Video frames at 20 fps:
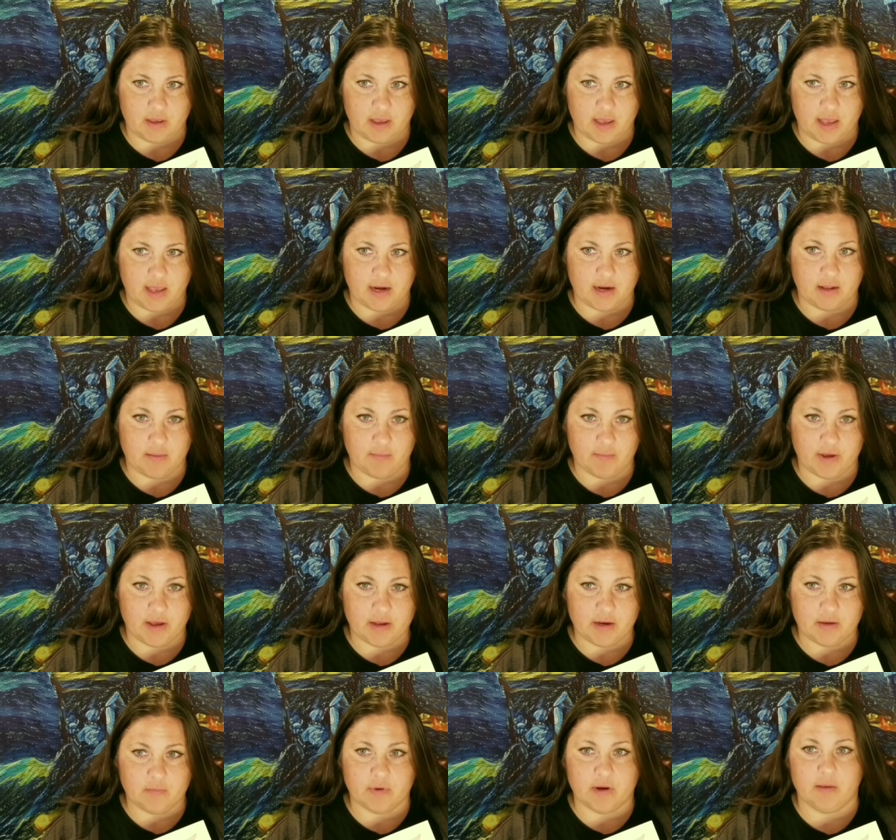And I bought
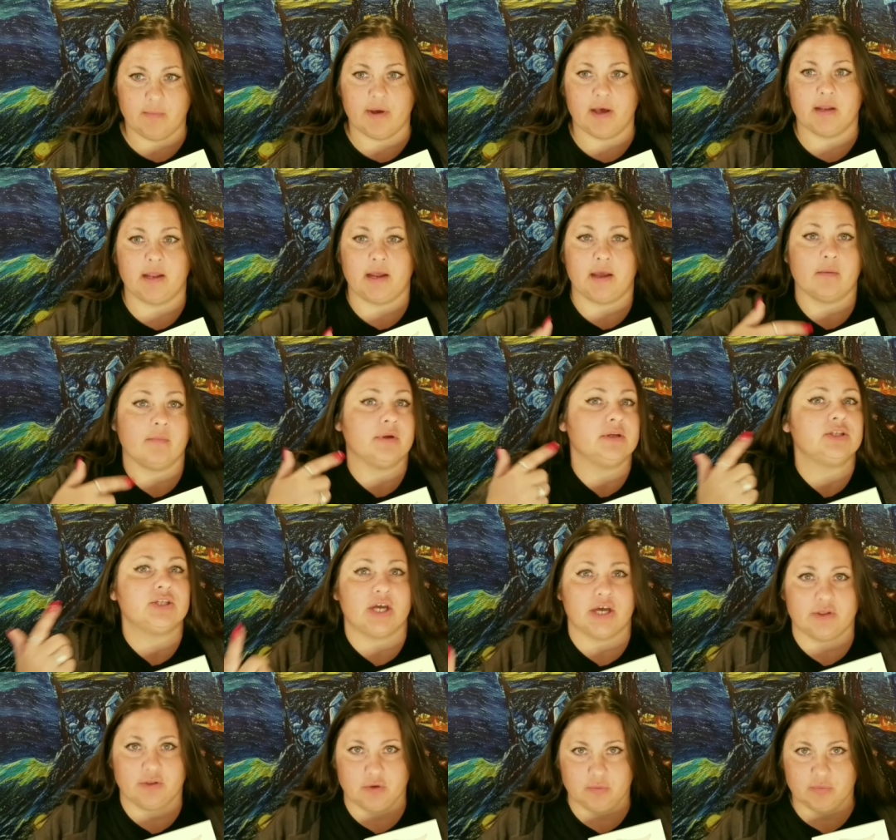it when I bought like a bunch
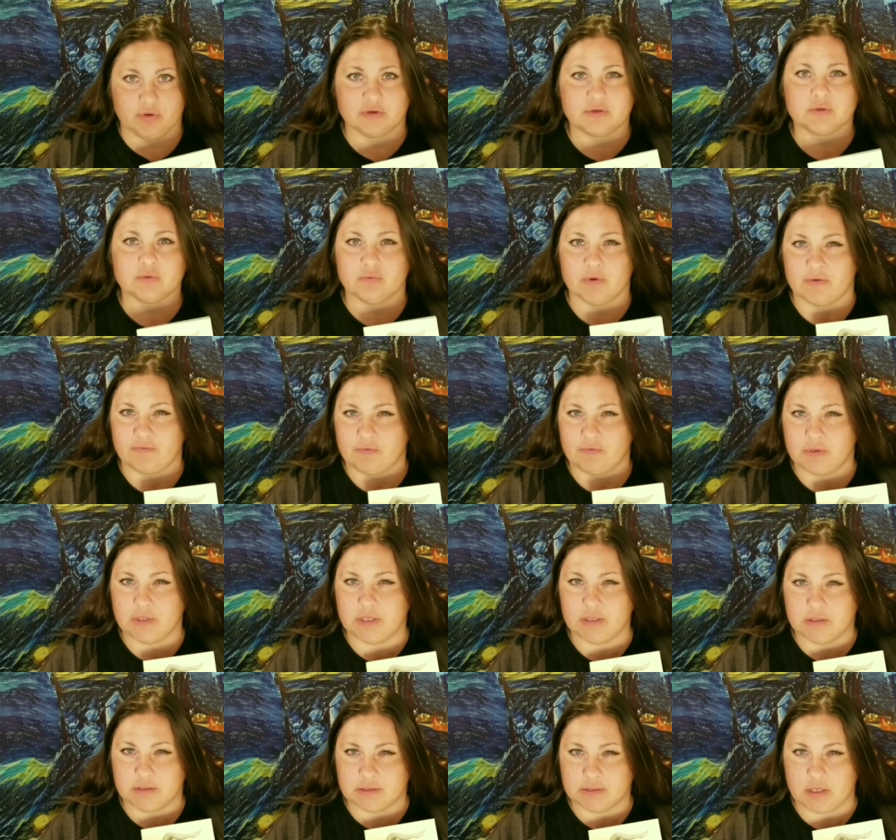of other books, roughly
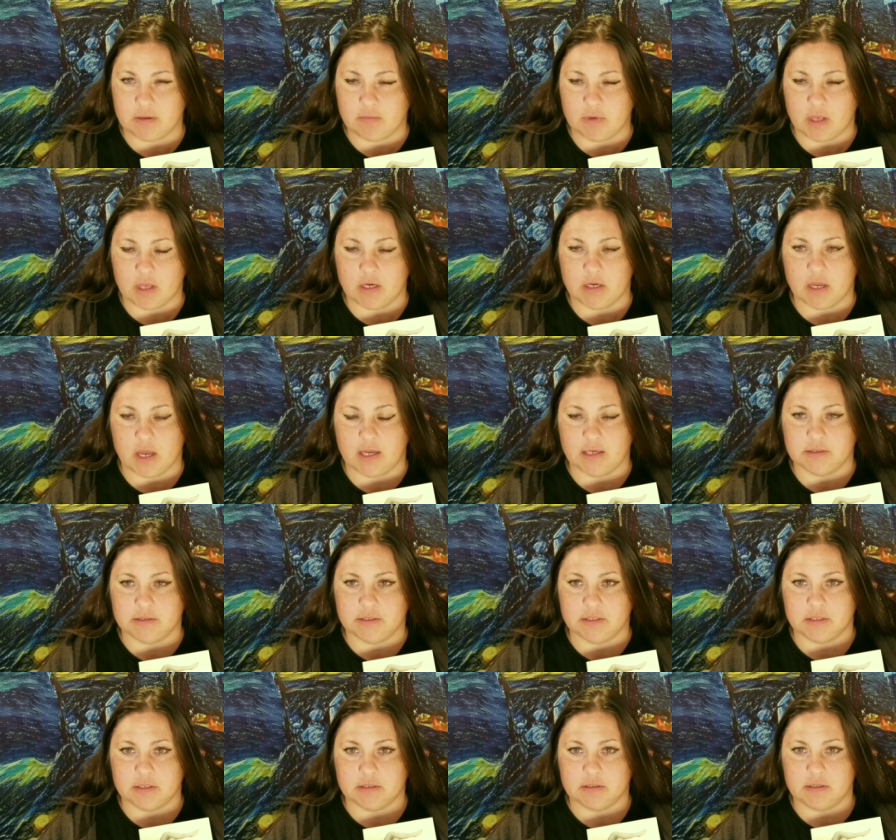the same kind of
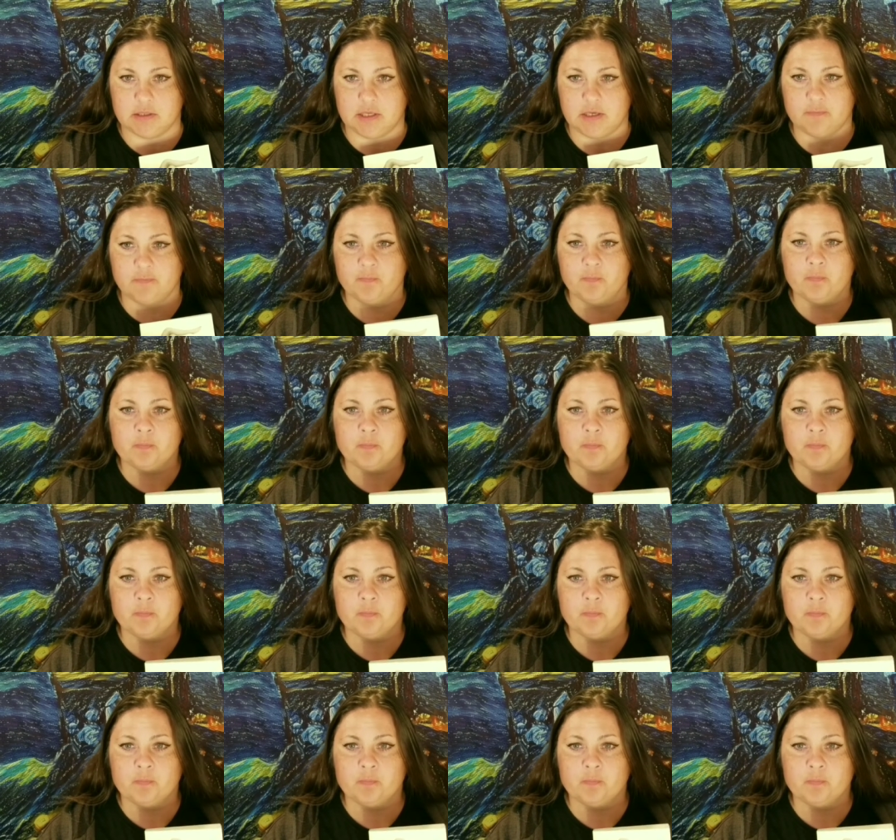idea thing.